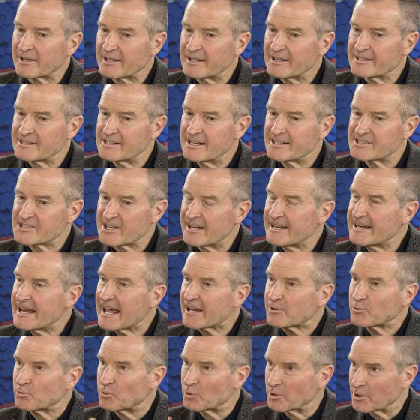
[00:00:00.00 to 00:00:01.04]
it's a
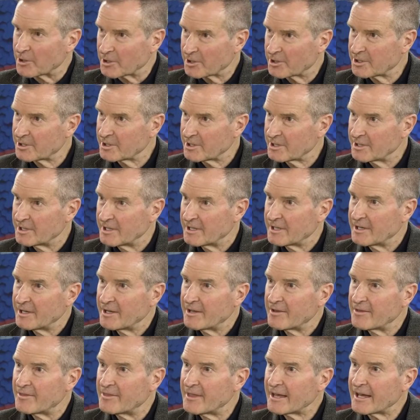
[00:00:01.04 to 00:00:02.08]
network
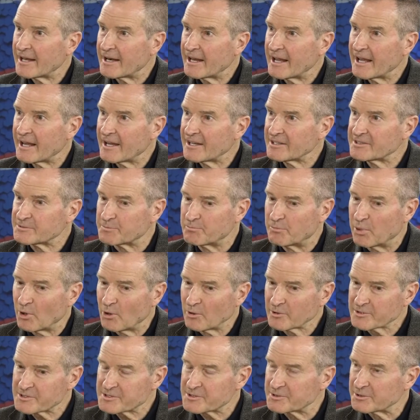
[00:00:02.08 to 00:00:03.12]
that has
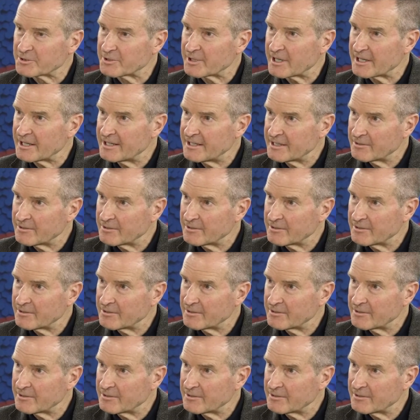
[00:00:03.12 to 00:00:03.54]
bolstered